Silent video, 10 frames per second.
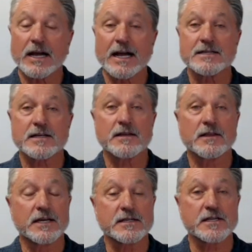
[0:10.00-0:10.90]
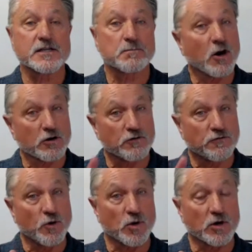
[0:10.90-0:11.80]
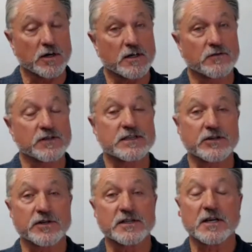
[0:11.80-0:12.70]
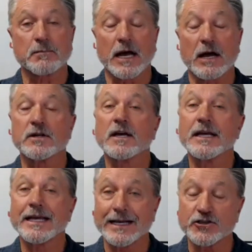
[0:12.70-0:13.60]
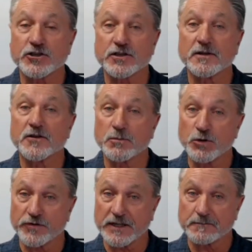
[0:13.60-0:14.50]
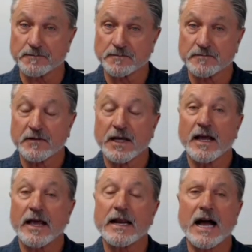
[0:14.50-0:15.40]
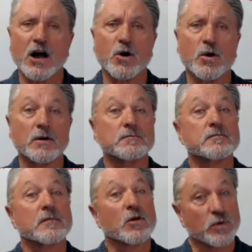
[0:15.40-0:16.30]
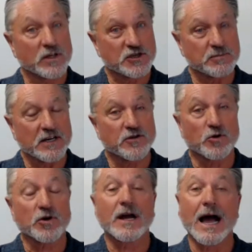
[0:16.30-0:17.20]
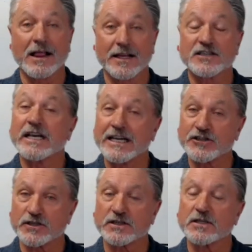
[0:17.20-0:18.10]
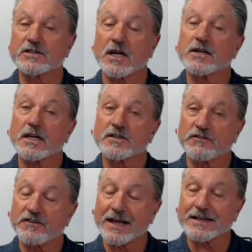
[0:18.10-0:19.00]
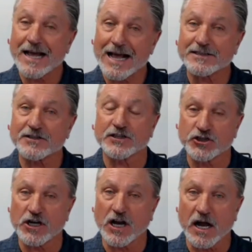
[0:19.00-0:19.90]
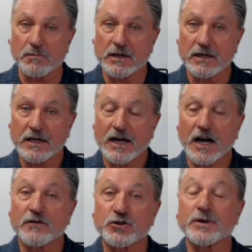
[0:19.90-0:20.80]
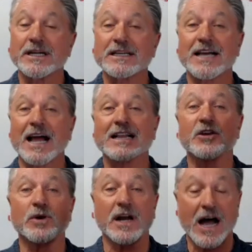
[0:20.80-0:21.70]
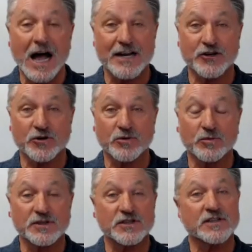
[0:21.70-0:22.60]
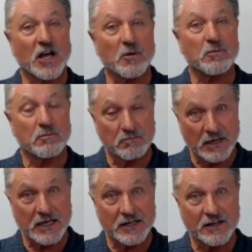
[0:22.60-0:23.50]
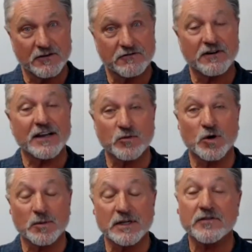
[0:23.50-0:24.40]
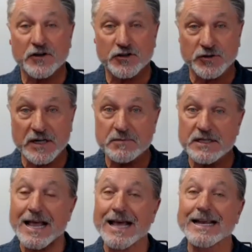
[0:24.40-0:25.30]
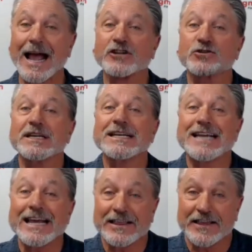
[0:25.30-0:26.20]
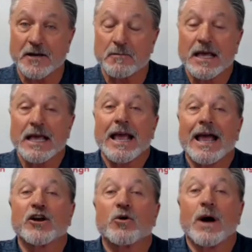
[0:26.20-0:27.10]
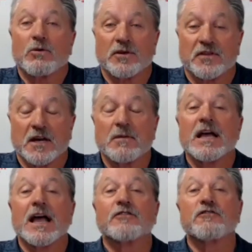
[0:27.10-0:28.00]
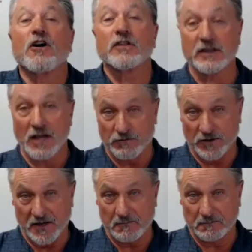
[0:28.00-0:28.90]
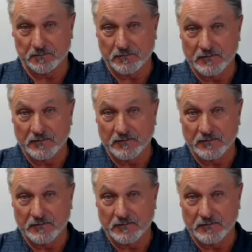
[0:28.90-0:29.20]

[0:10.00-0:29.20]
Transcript: Now, guys, this is part four of a series about Hitch, the movie, and how Will Smith or Alex Hitchens does a fantastic job of doing exactly what I do, which is help men find the woman of their dreams and actually date them and go out with them and fall in love with them.